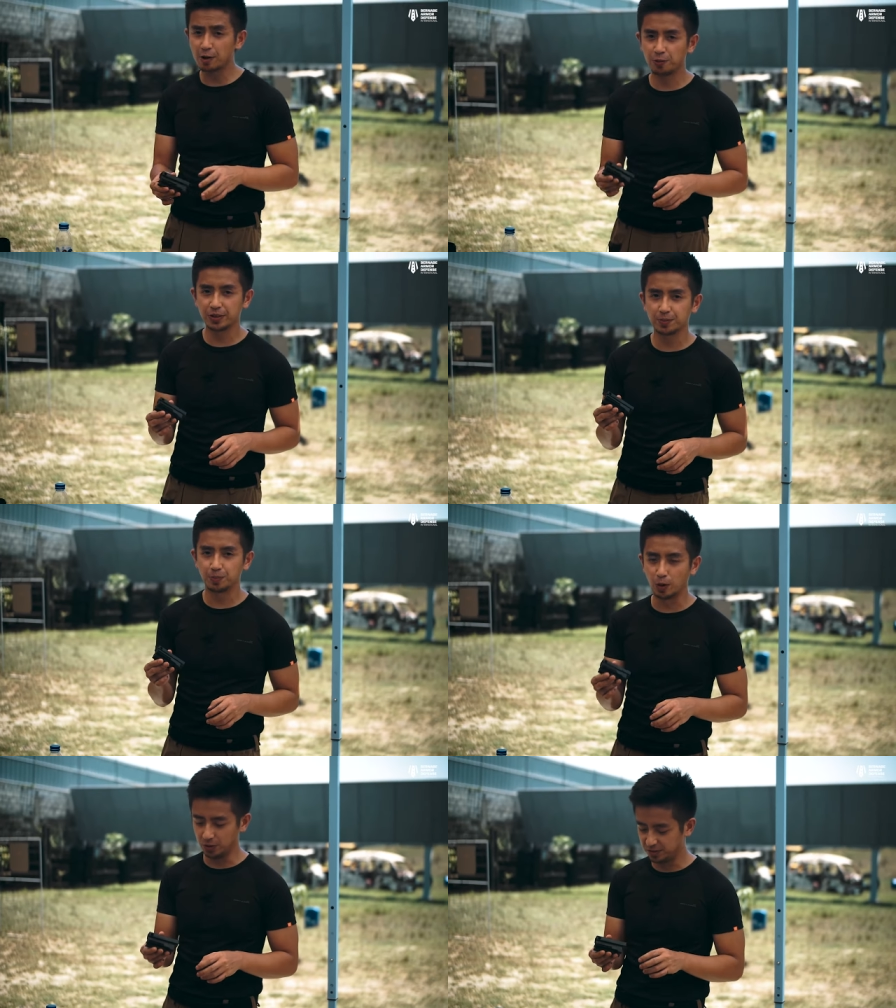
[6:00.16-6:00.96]
Now for
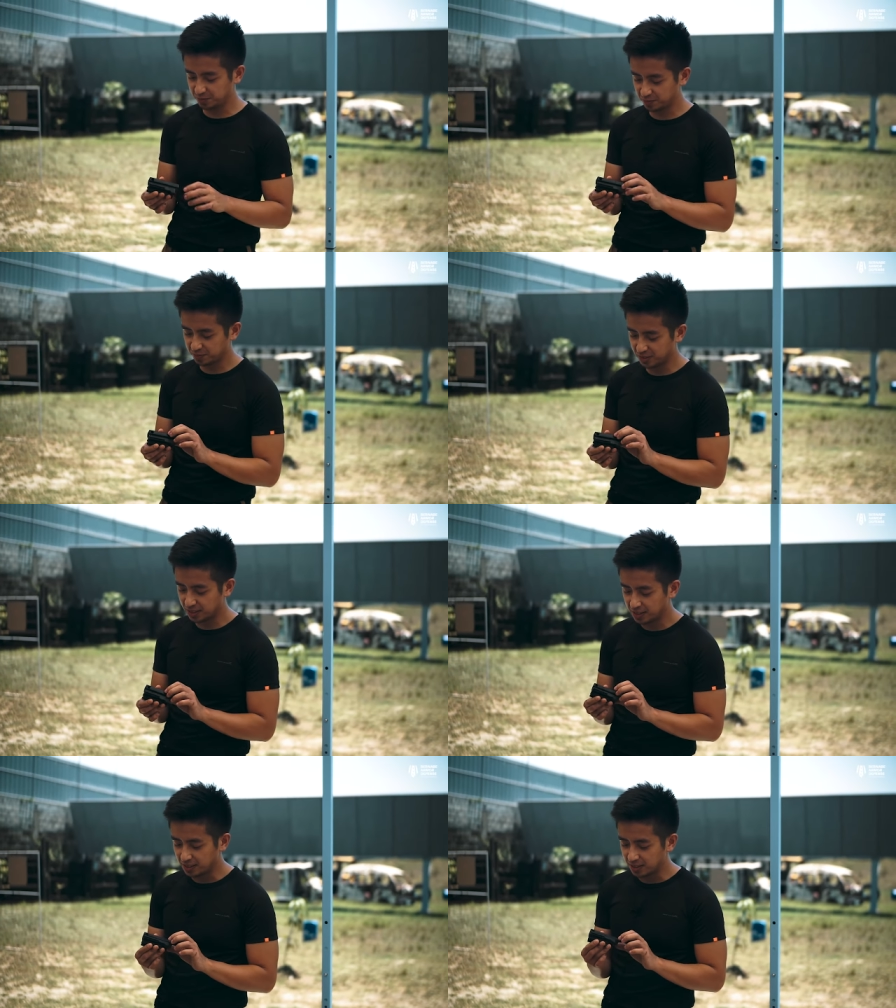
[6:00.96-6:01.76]
the bolt.
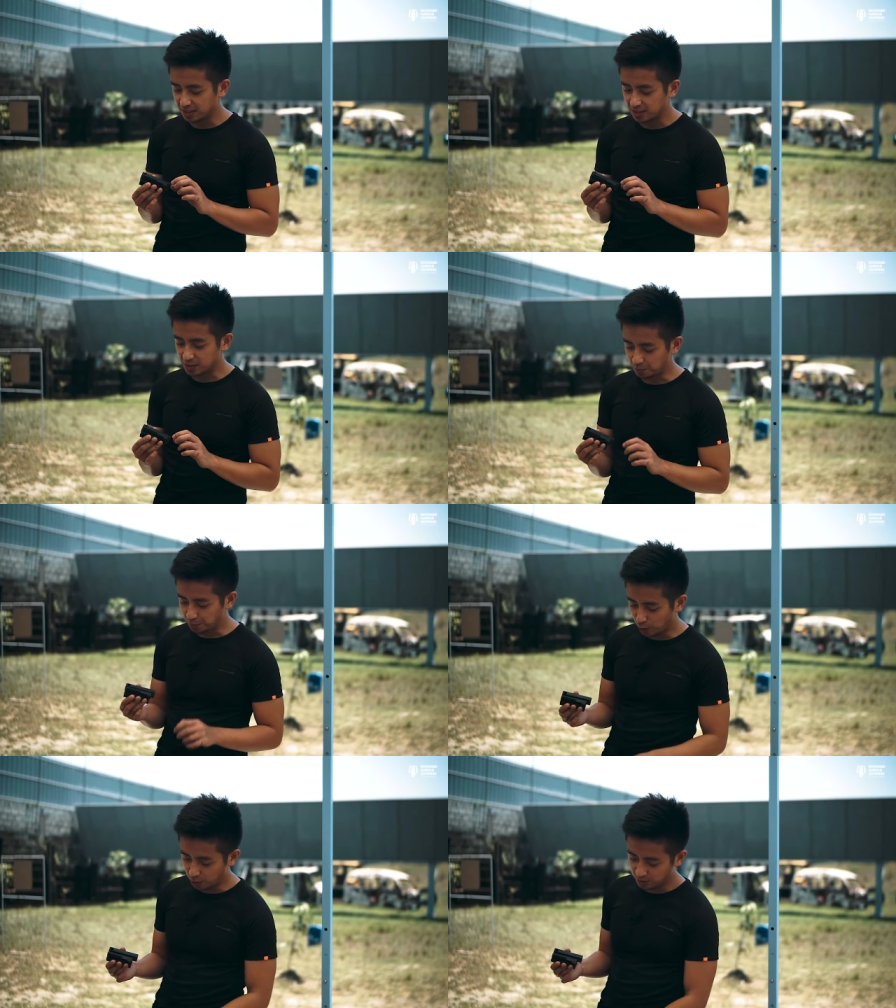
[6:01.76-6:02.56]

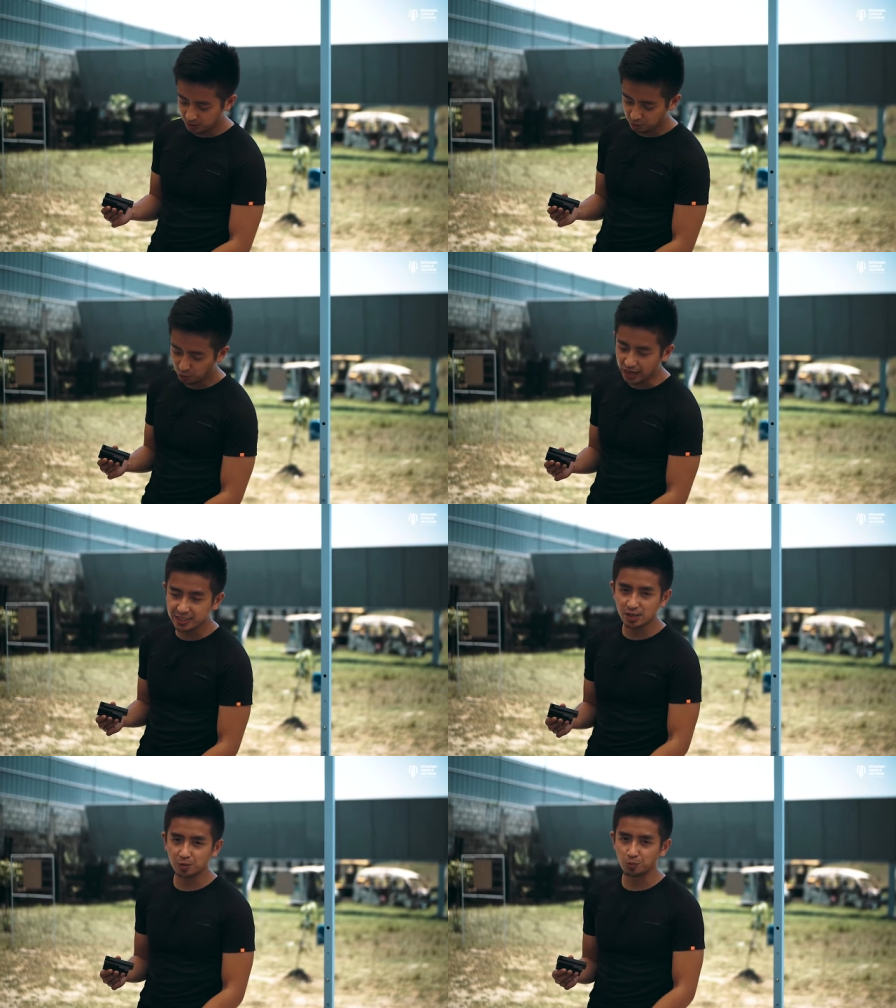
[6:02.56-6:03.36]
The bolt
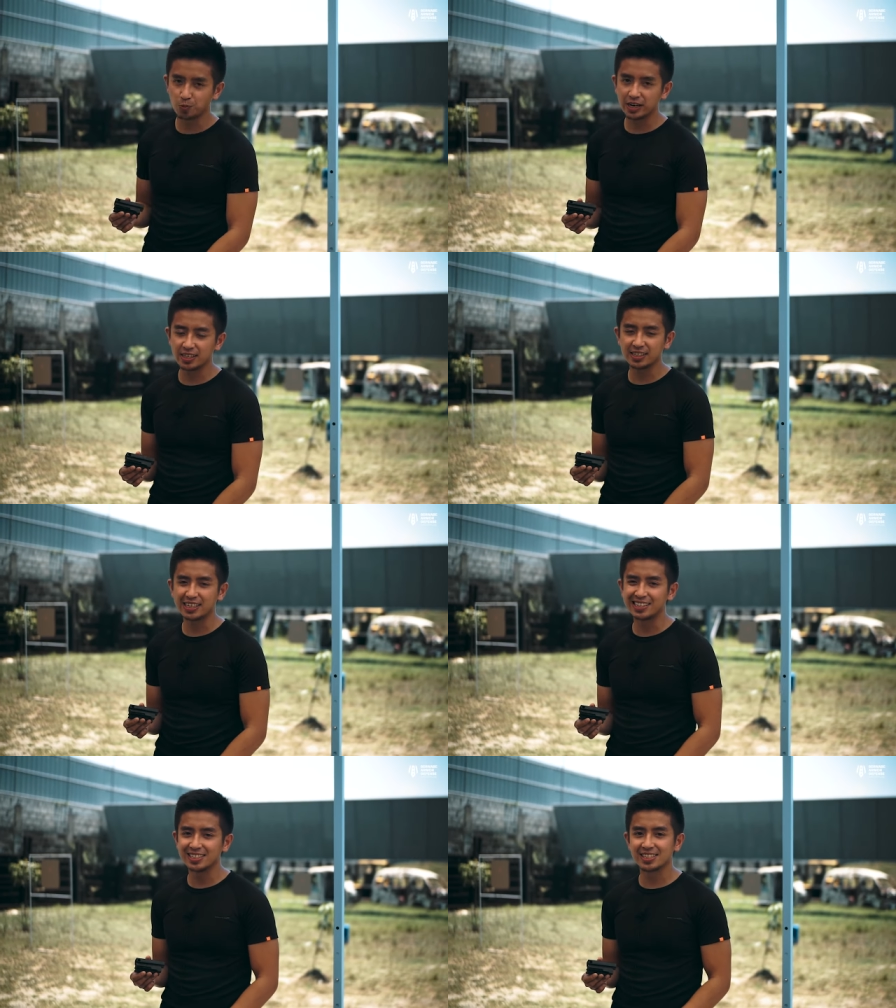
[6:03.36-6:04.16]
rides on
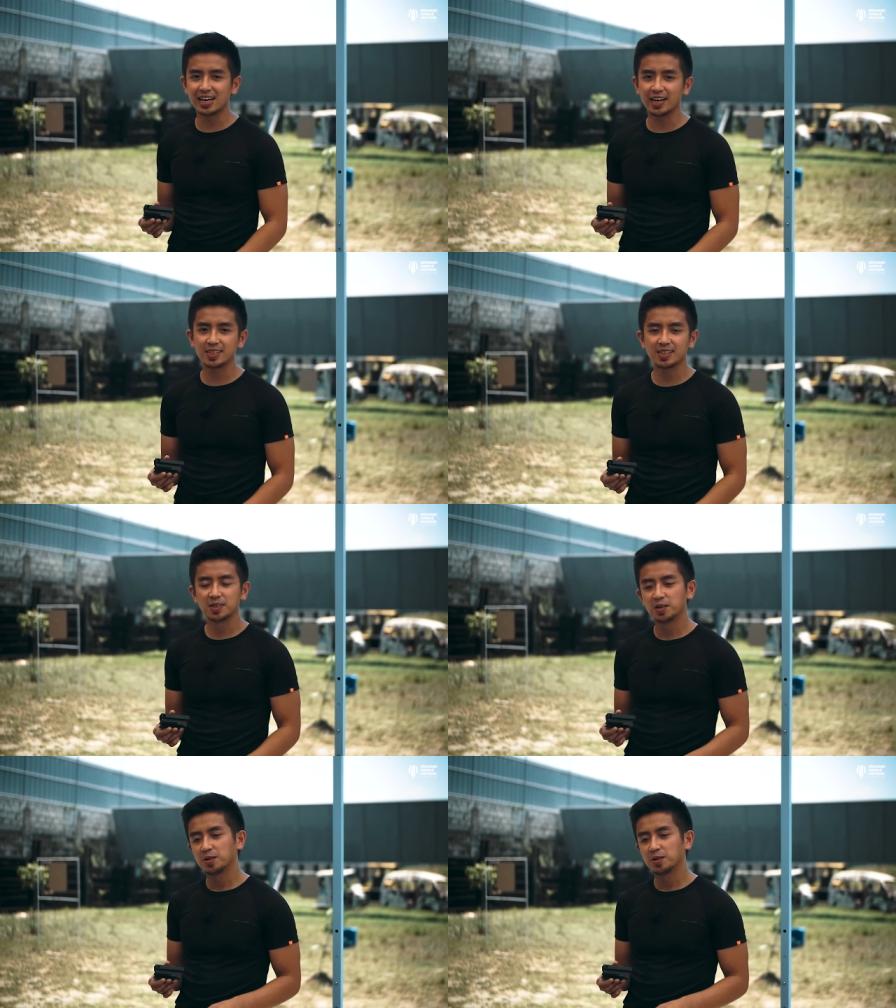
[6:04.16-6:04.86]
railing inside,